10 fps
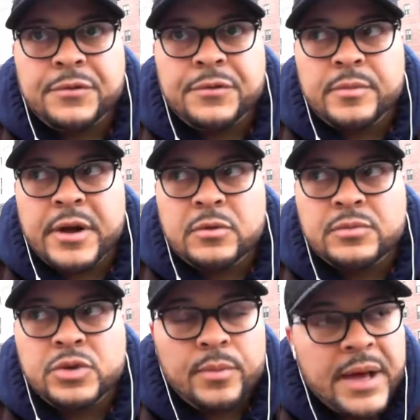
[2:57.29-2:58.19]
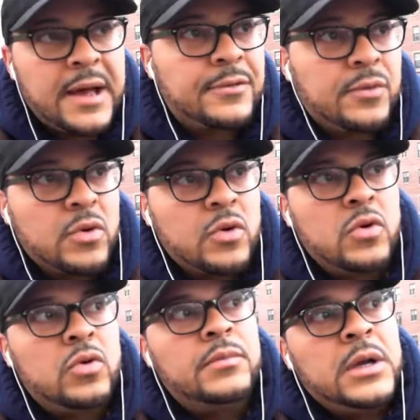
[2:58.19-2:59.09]
3-bedroom,
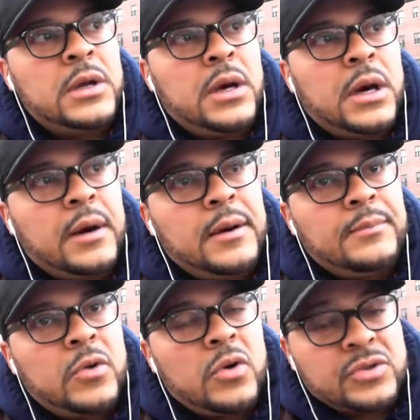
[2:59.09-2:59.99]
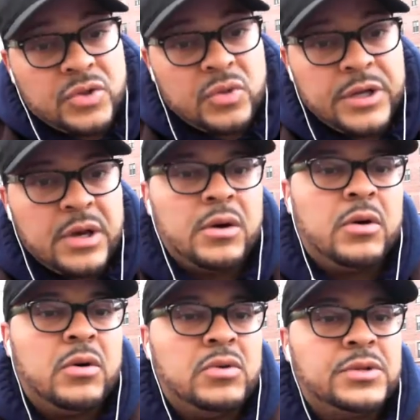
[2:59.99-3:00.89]
2-bathroom, or studios.